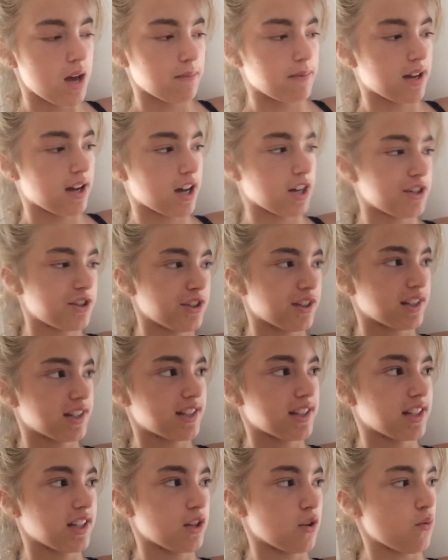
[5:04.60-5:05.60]
because you
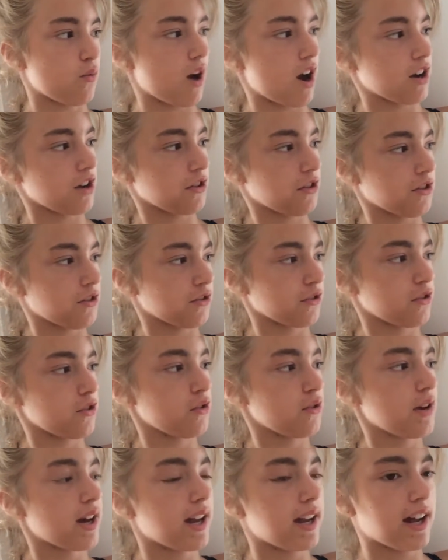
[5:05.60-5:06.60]
can see the water
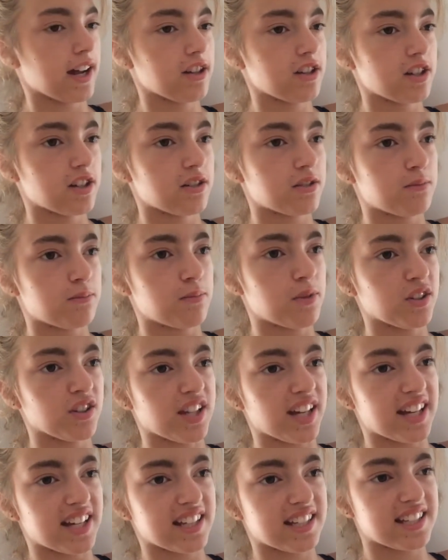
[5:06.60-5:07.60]
through. And I just put
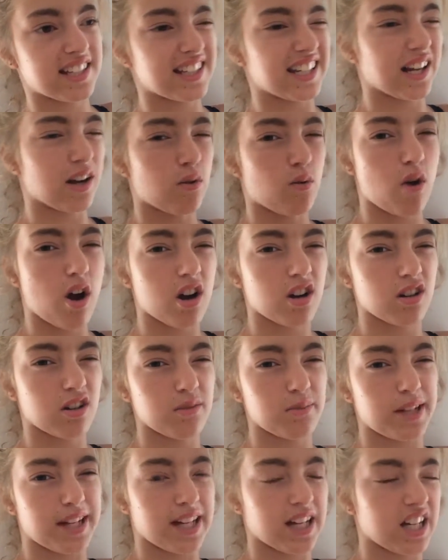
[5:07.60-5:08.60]
like sink
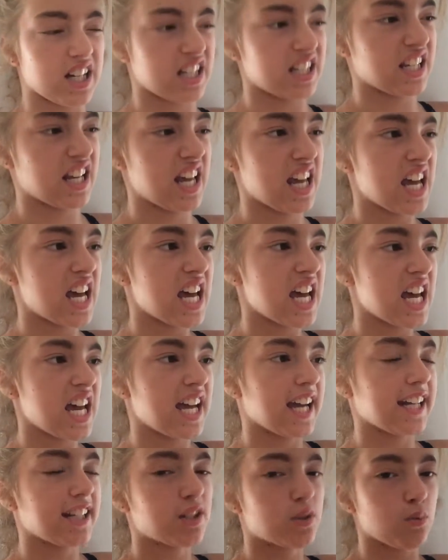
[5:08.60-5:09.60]
water because
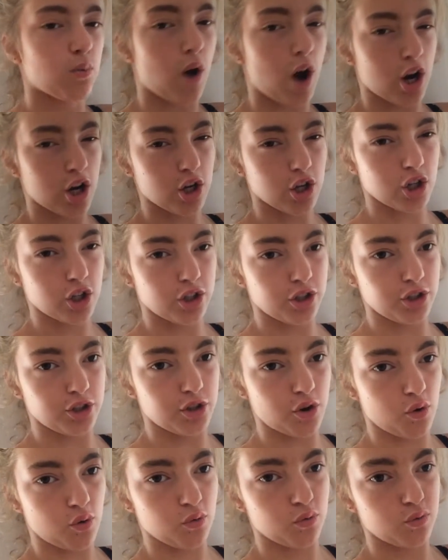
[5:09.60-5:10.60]
it's water, you
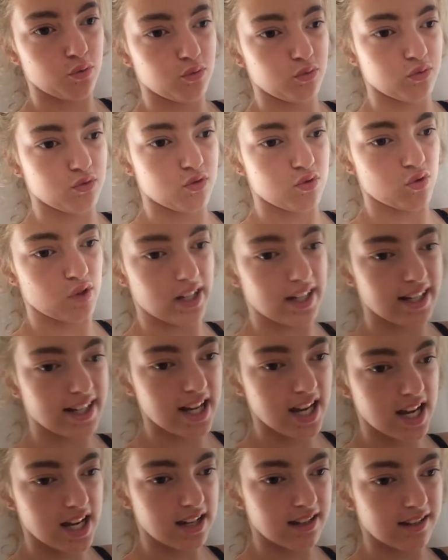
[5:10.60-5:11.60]
don't drink
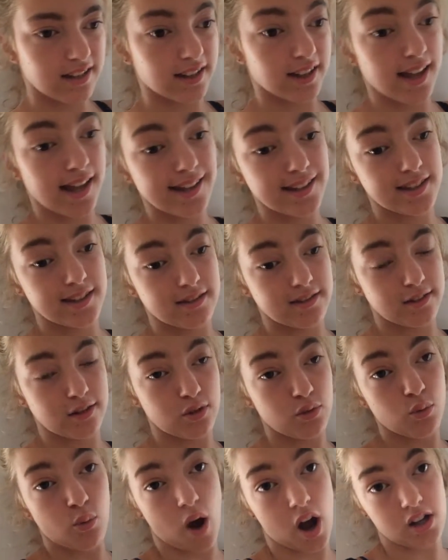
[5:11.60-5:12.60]
it unless
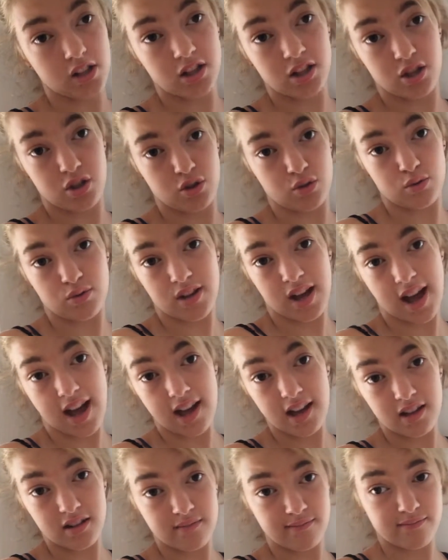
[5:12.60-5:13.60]
you want to do
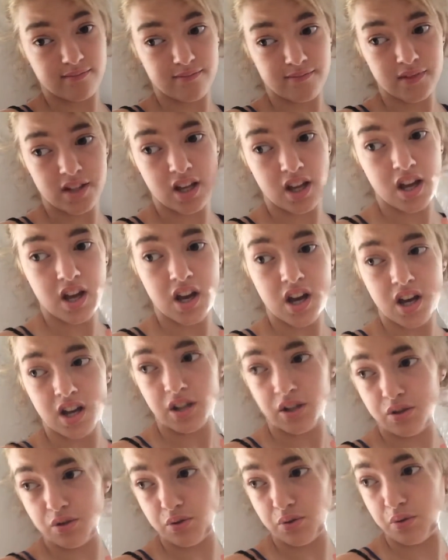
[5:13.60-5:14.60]
that.
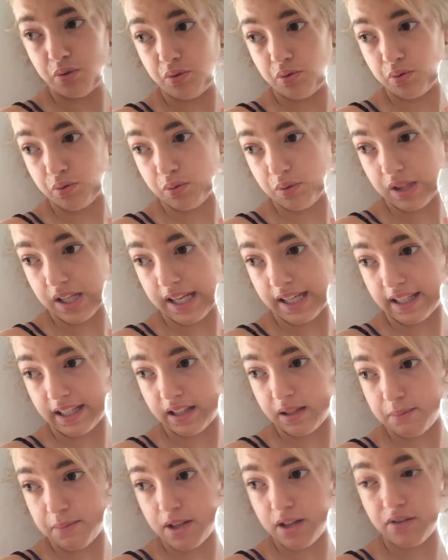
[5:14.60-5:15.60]
You like
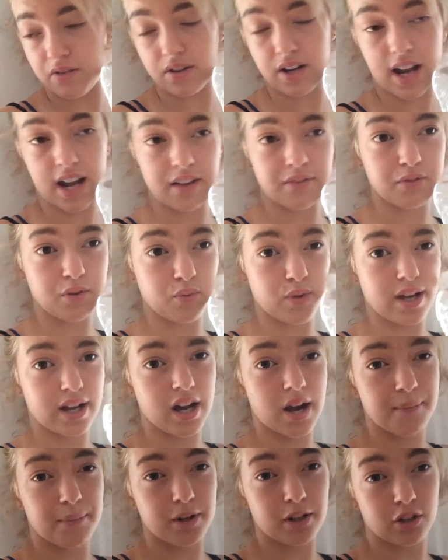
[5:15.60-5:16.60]
in the middle of the night if you
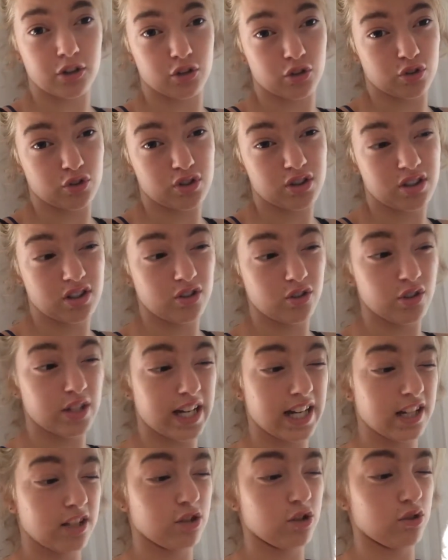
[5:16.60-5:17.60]
wake up and you're thirsty, you
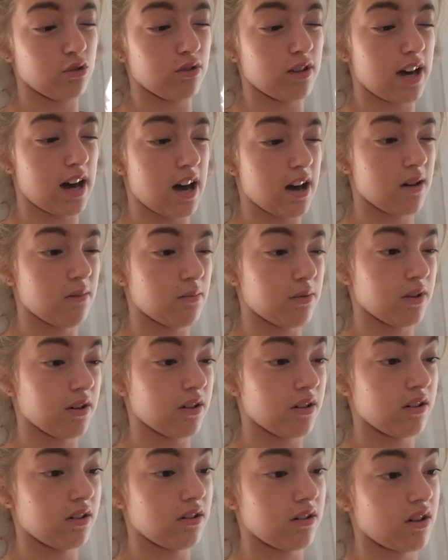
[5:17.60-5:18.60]
can do that,
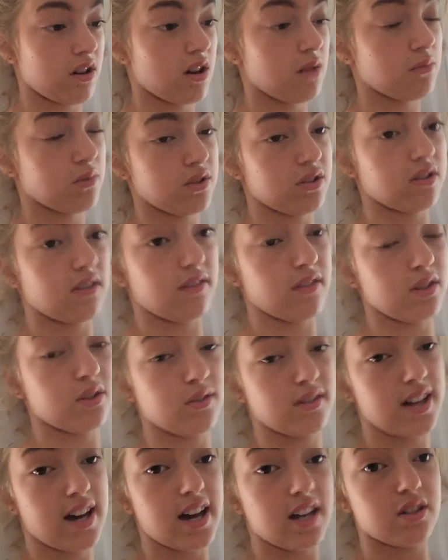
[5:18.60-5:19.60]
but I almost never
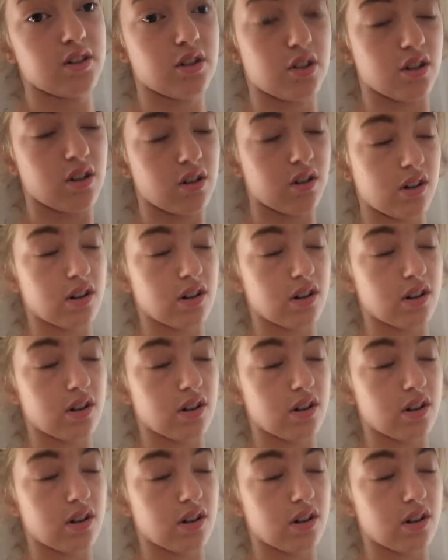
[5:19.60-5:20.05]
do that. So